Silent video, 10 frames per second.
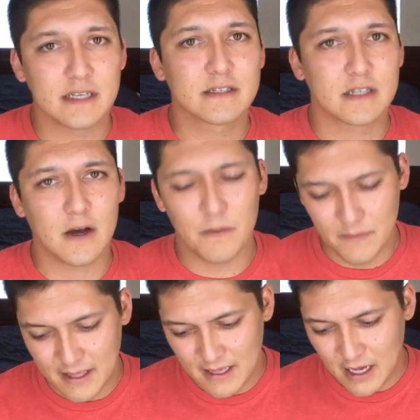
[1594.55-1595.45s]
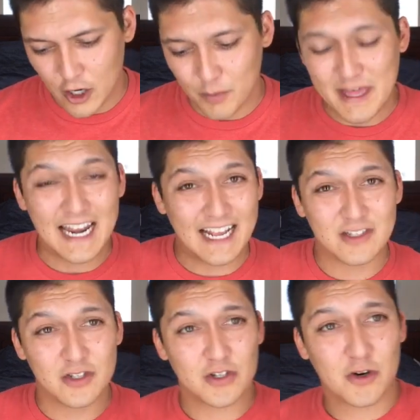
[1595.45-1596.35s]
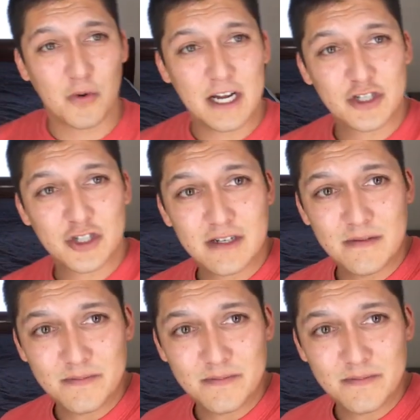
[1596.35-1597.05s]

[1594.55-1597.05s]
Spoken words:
So I hope that answers your question.